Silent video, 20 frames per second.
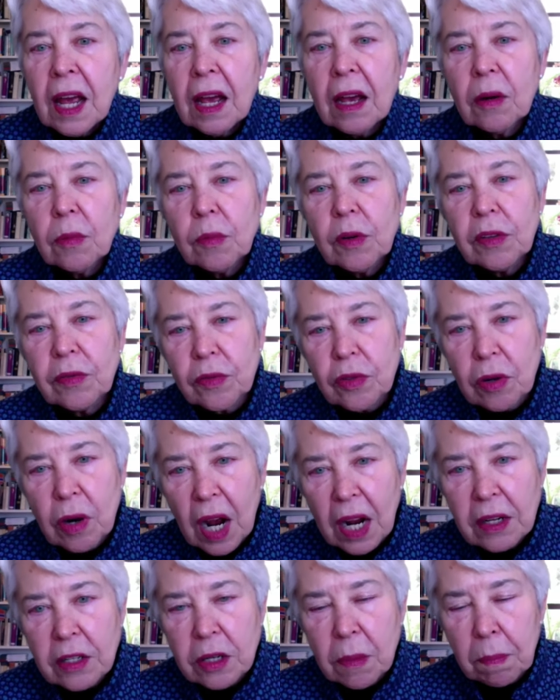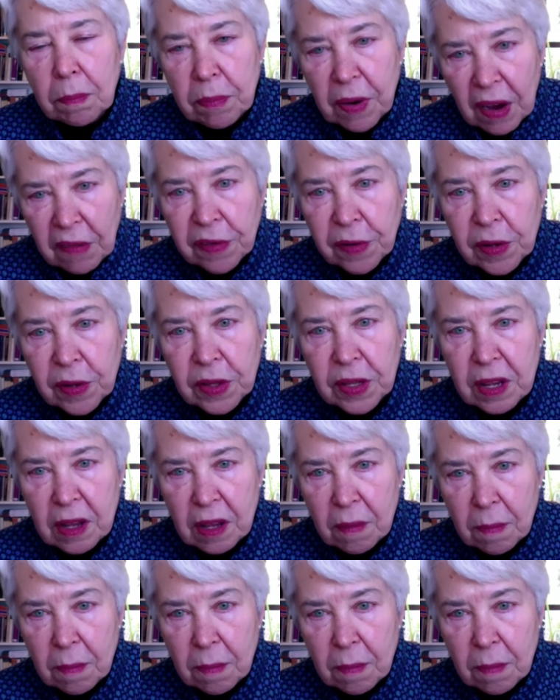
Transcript: and we've tried to buffer the